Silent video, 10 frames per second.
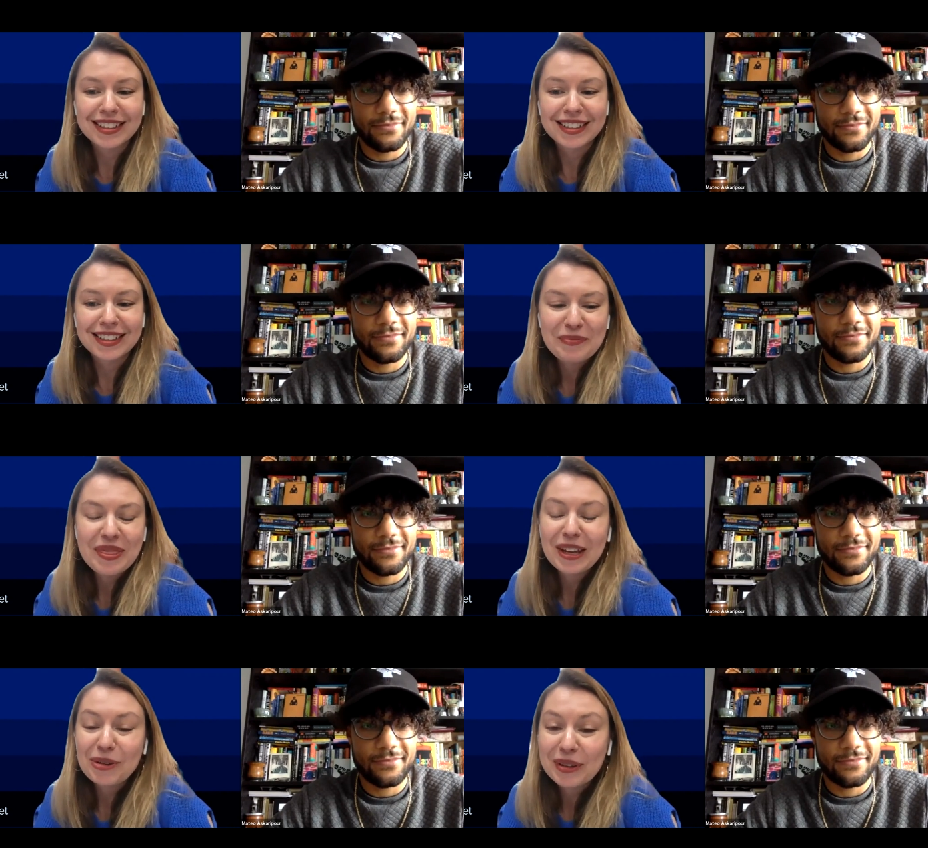
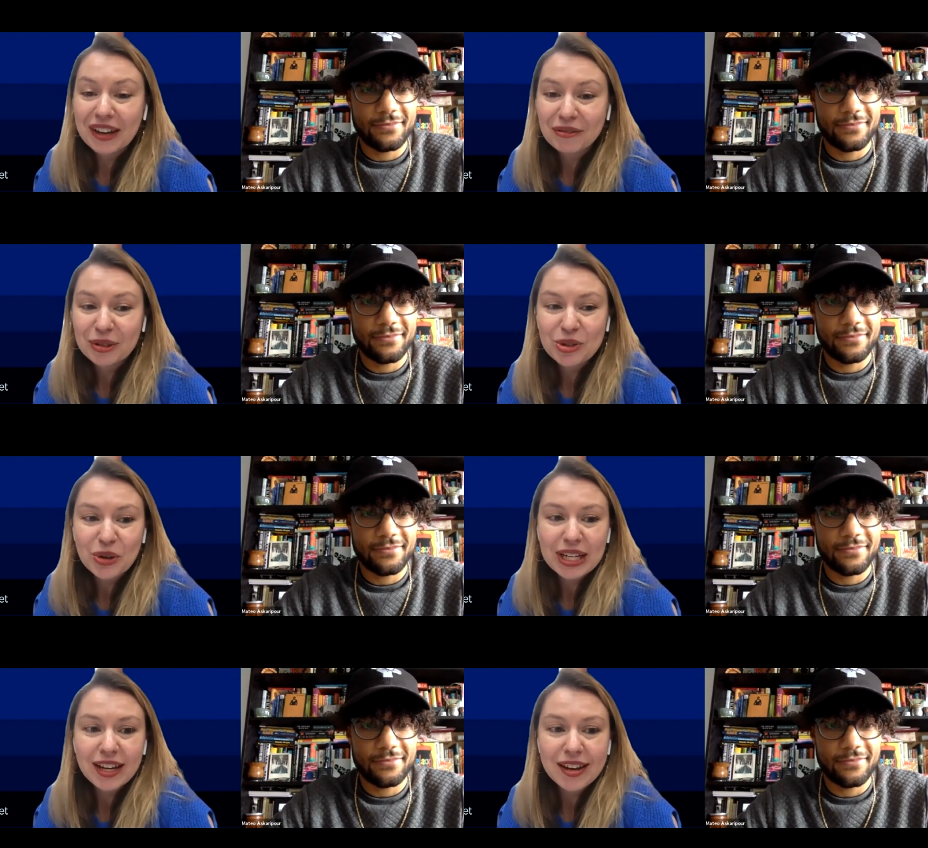Speaker 1: Thank you again for
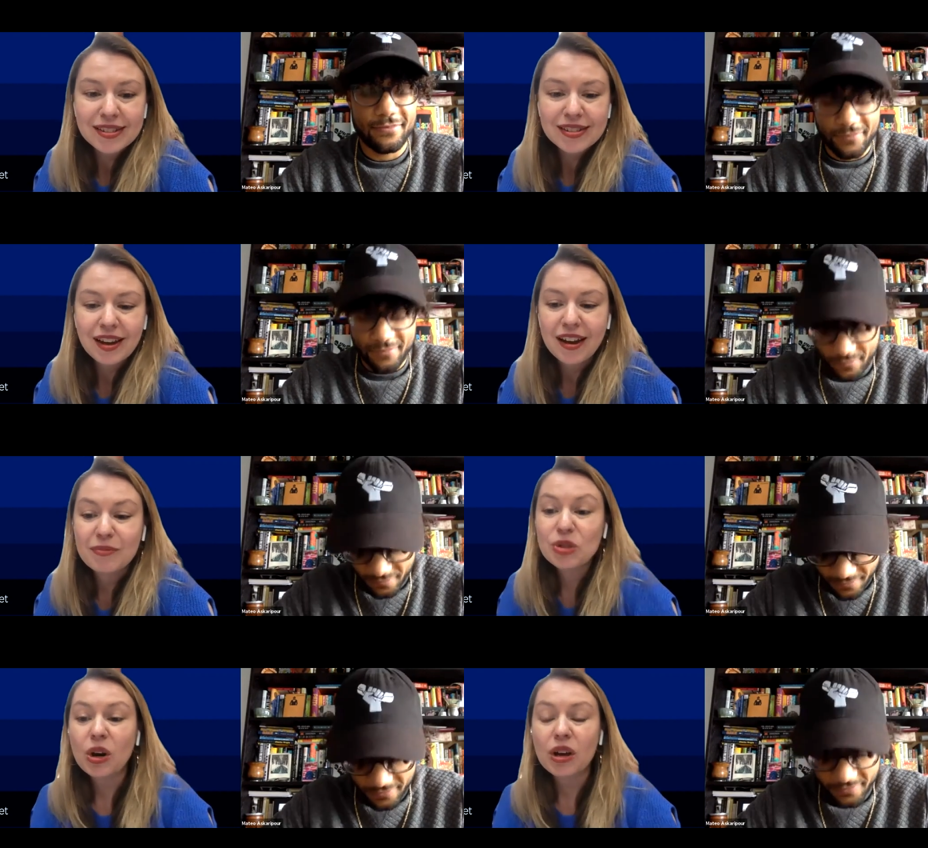joining us.
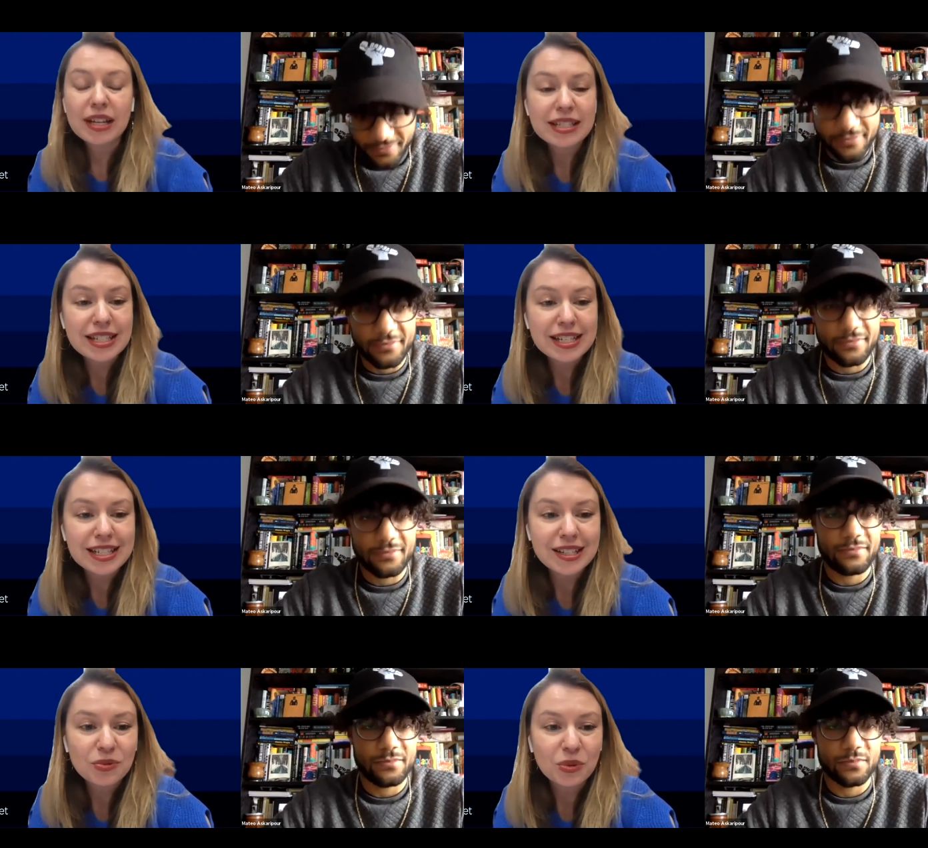To all the
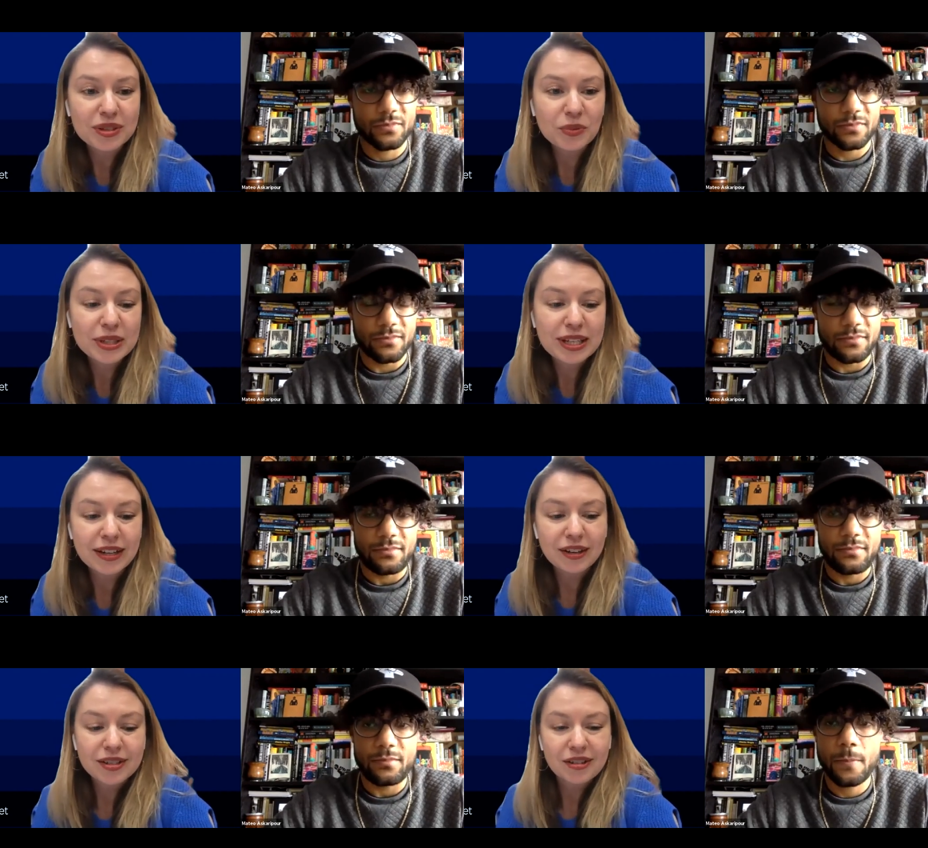attendees, we'll
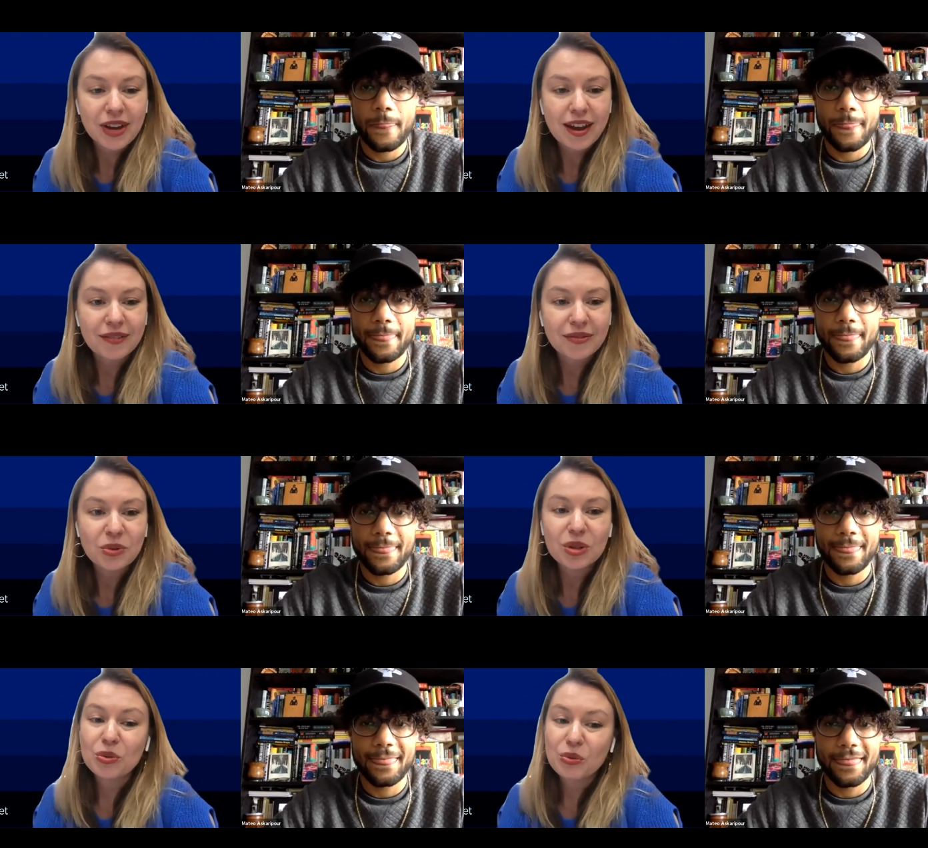send out a survey
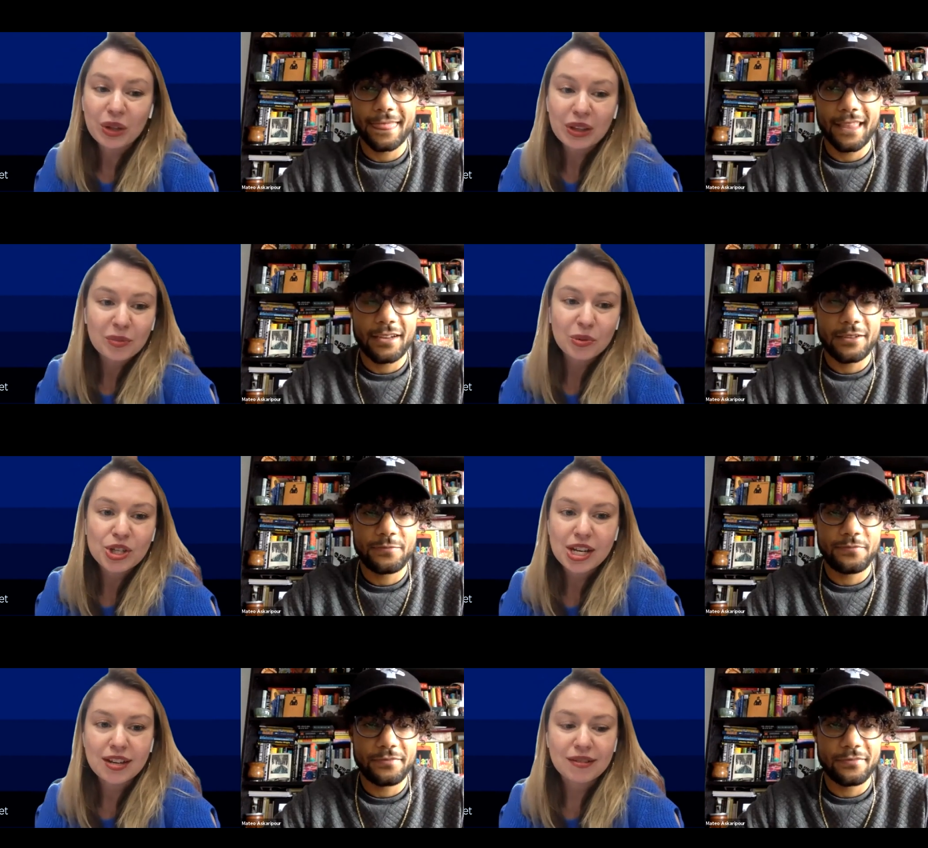afterwards. We'd really
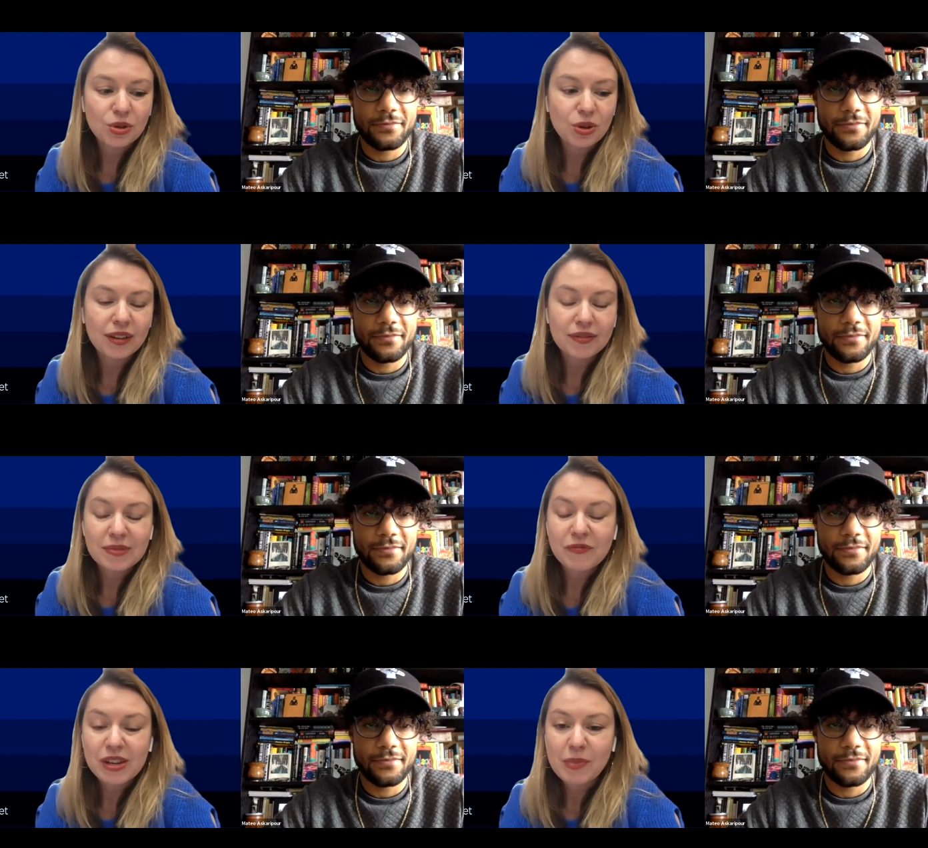appreciate if you can give
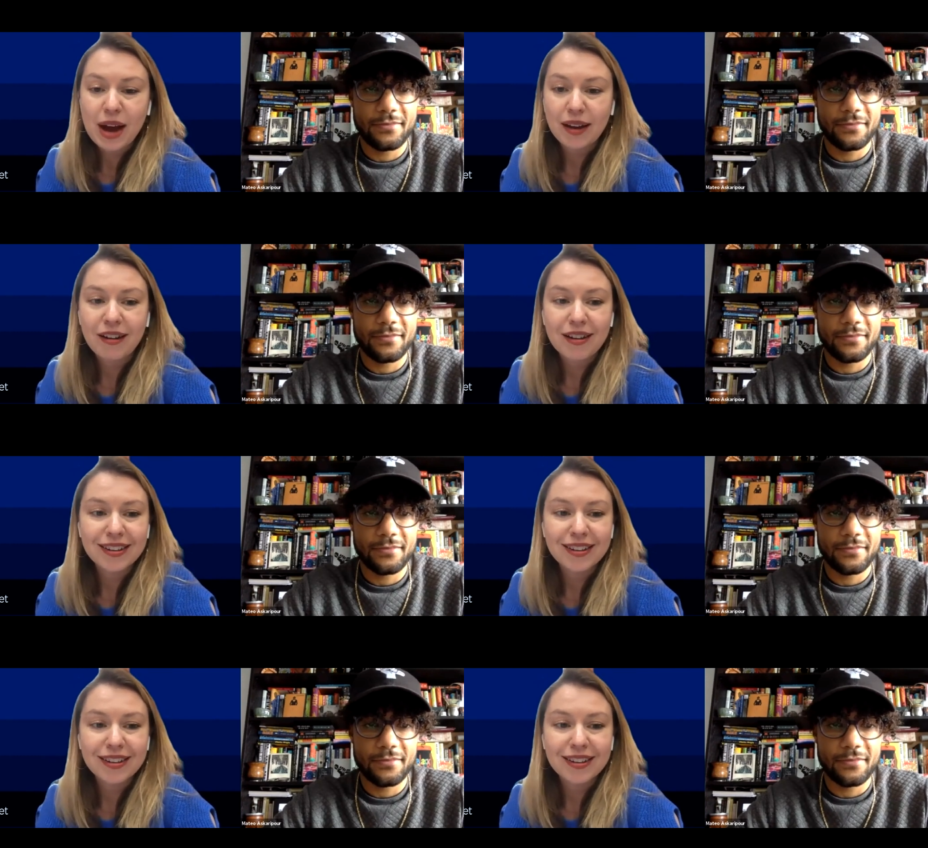us some feedback